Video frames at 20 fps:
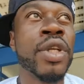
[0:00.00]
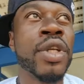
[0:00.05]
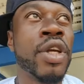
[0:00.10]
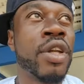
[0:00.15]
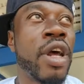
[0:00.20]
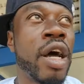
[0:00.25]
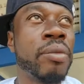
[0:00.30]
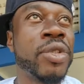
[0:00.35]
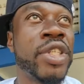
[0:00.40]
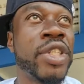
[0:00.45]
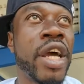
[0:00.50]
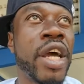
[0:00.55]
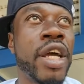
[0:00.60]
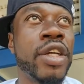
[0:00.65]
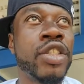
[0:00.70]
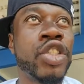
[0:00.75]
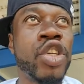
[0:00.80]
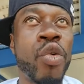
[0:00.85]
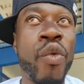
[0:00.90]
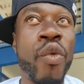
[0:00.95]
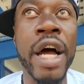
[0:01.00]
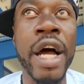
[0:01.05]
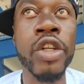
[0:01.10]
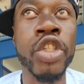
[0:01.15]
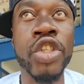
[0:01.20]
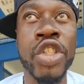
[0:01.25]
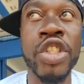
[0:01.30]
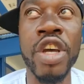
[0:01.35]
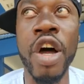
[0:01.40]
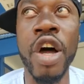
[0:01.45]
You know what I'm saying?
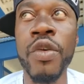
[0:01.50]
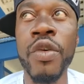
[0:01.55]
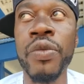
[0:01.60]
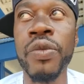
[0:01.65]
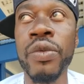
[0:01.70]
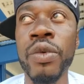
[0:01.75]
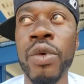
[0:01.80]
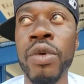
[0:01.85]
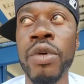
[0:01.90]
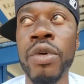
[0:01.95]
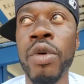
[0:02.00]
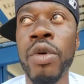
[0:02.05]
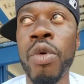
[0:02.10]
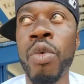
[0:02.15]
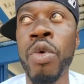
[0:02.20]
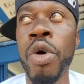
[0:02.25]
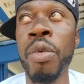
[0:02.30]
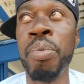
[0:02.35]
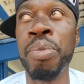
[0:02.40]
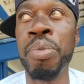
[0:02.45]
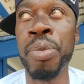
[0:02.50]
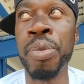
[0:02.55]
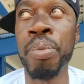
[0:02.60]
Surround yourself with